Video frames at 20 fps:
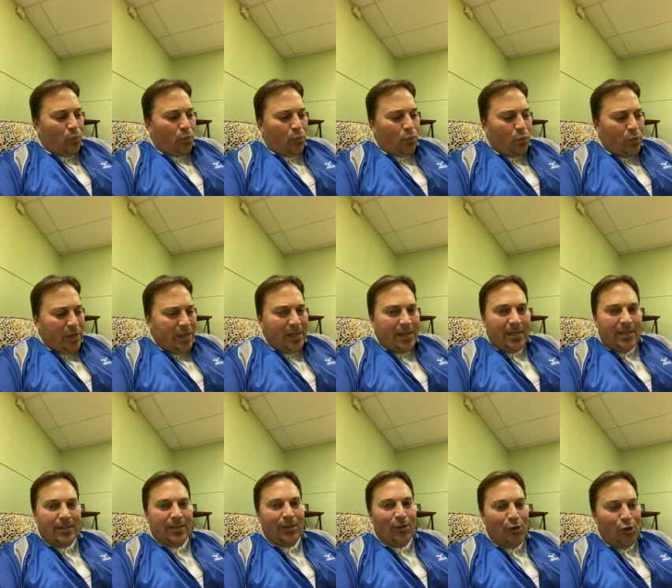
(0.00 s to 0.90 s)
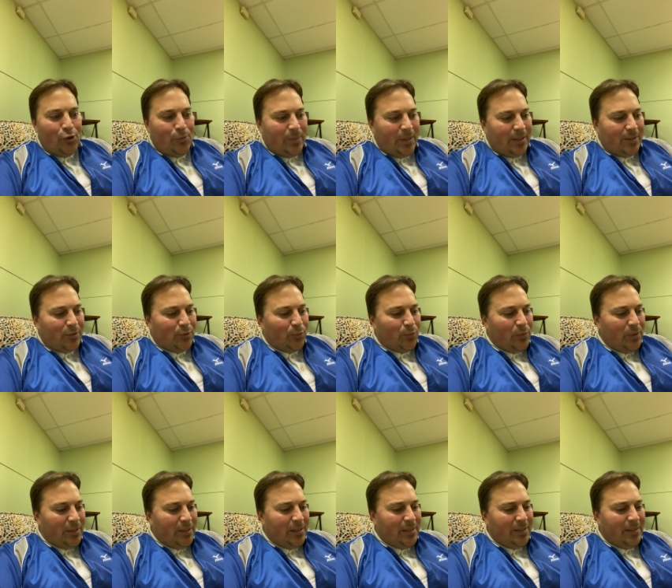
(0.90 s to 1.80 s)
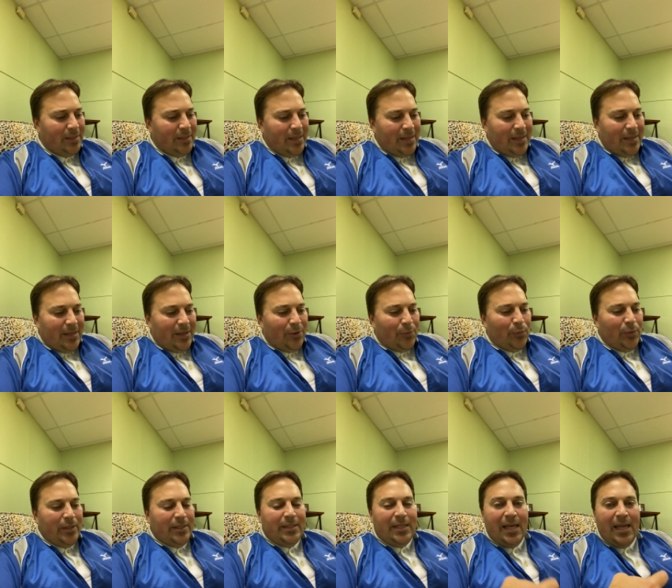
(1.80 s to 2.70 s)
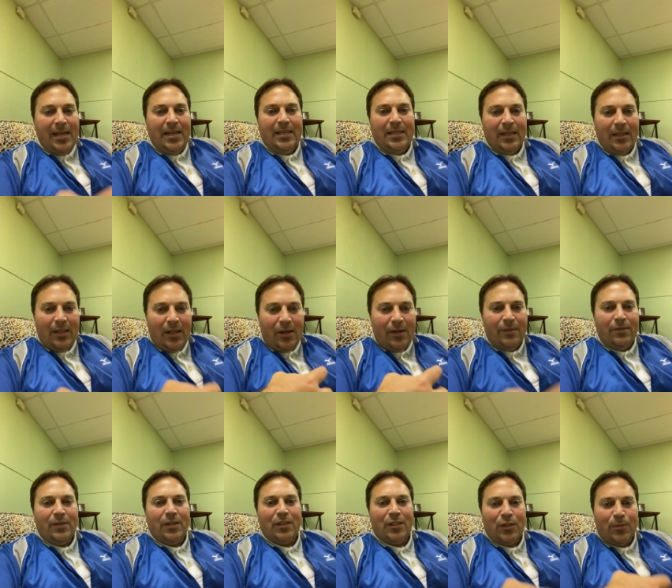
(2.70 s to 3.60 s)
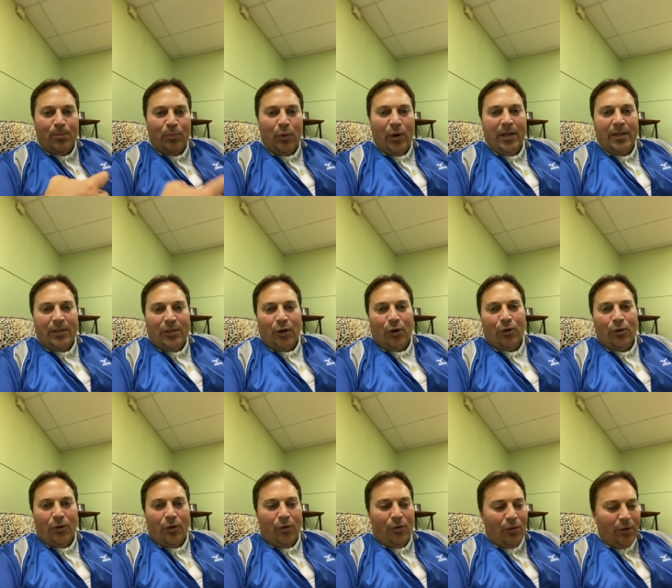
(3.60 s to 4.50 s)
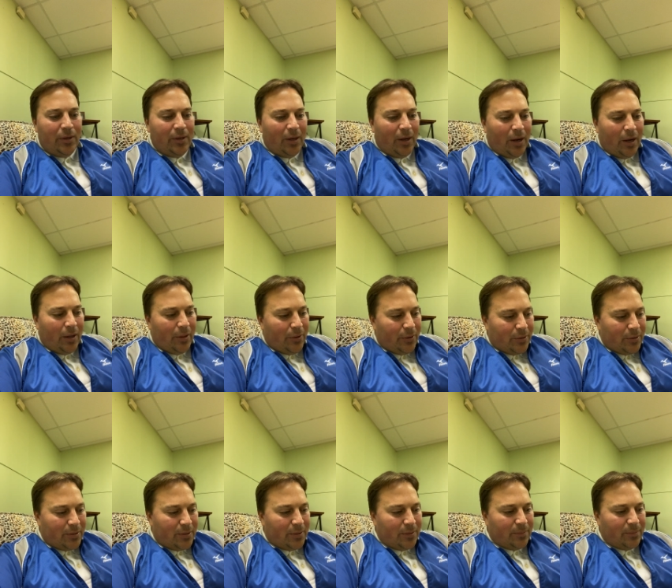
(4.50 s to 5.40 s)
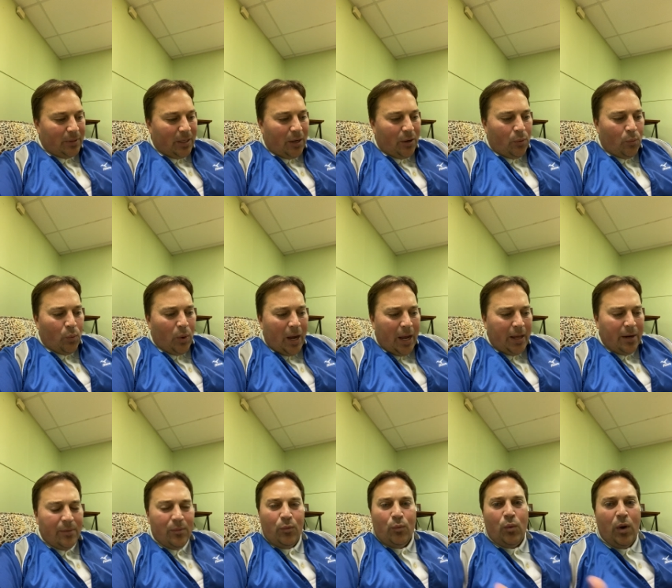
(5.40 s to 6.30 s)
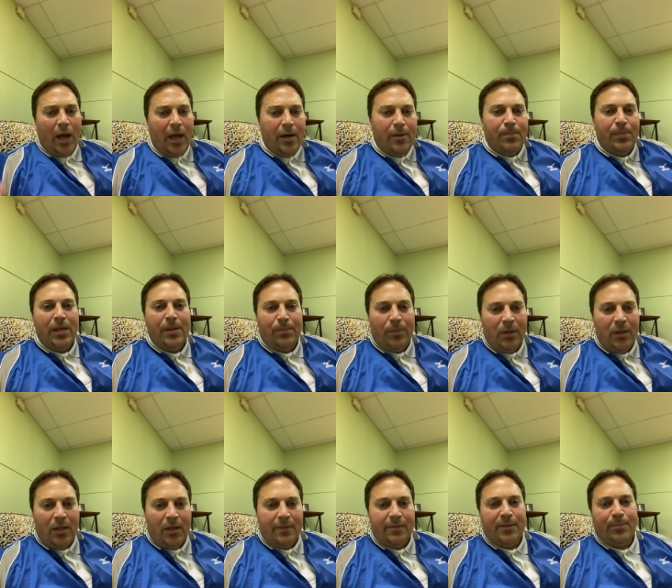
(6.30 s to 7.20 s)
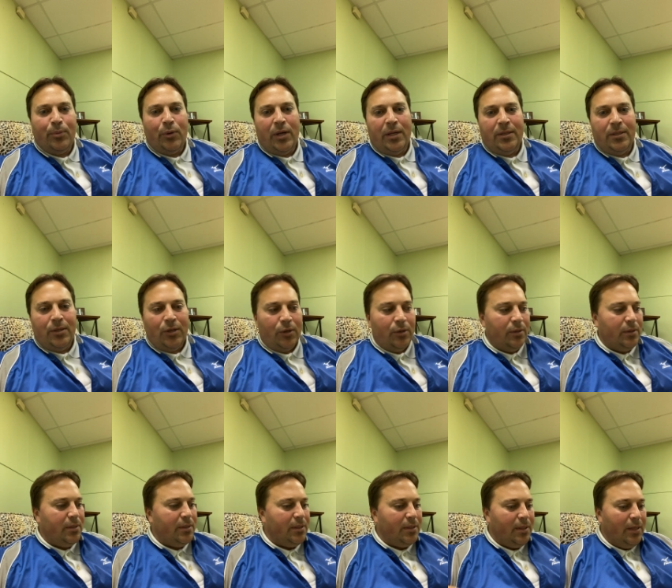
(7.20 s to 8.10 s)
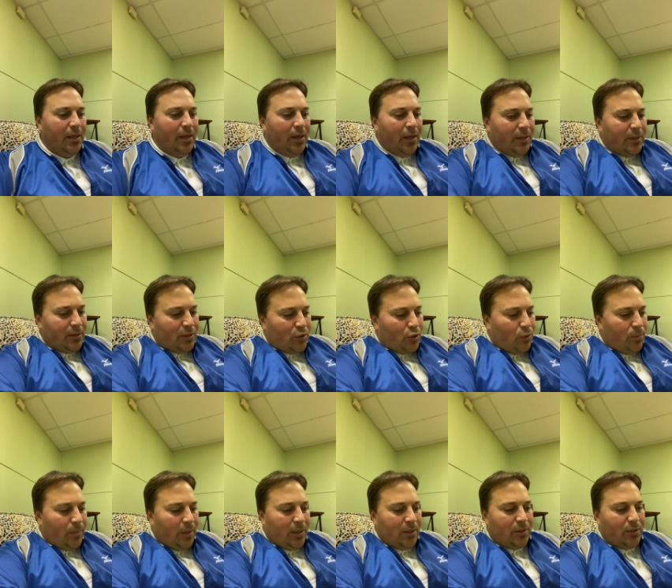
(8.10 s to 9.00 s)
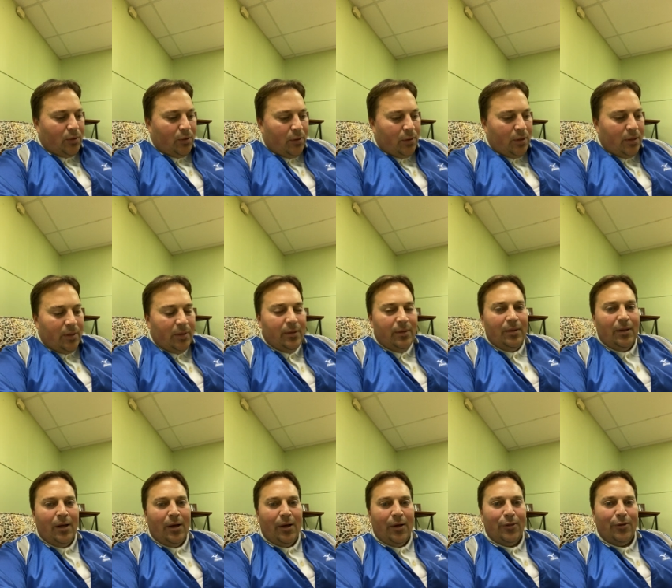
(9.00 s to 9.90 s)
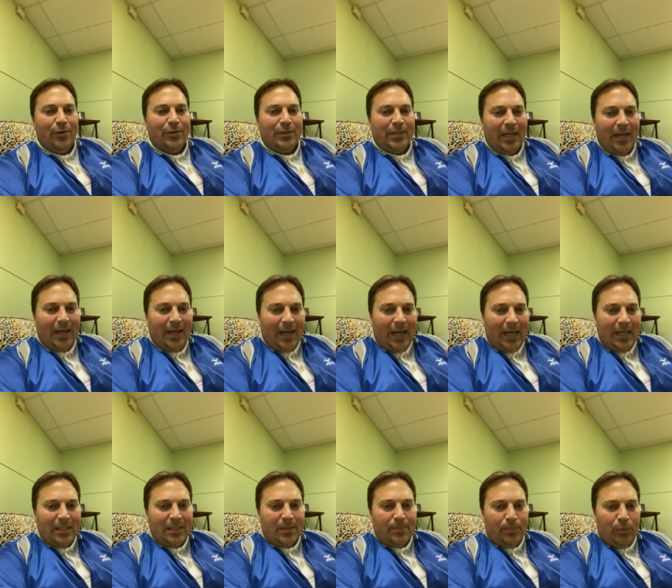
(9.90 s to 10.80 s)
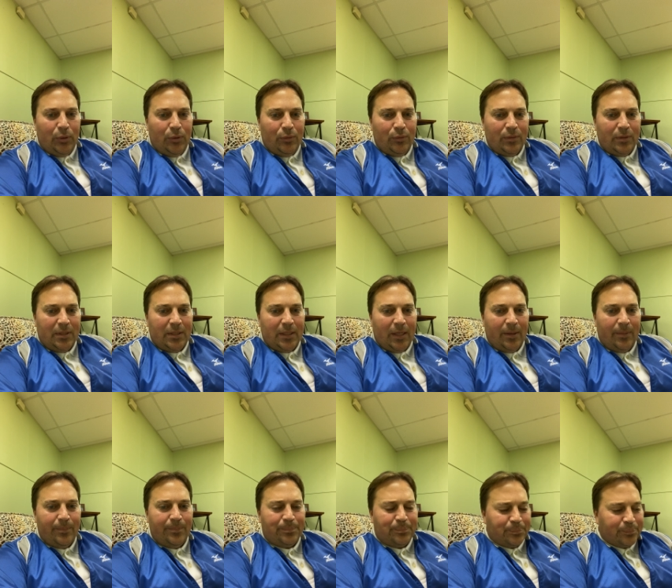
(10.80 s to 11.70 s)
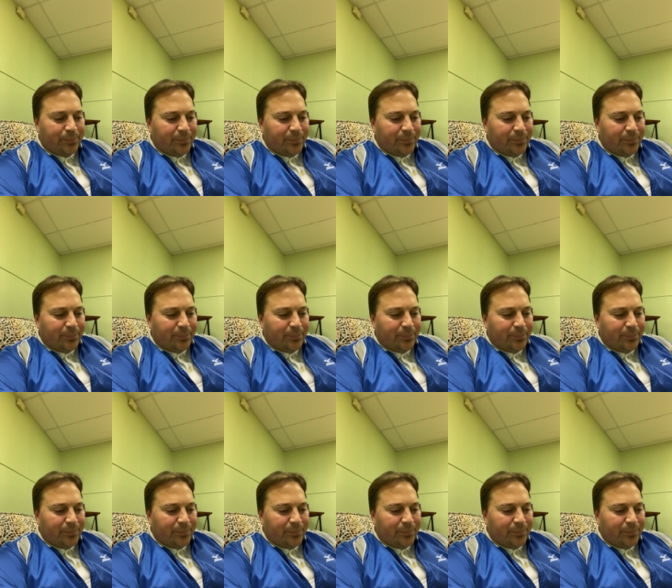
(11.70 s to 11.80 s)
we as humans, we tend to love to spread dirt on others. Why do people love spreading dirt so much on others? I suppose some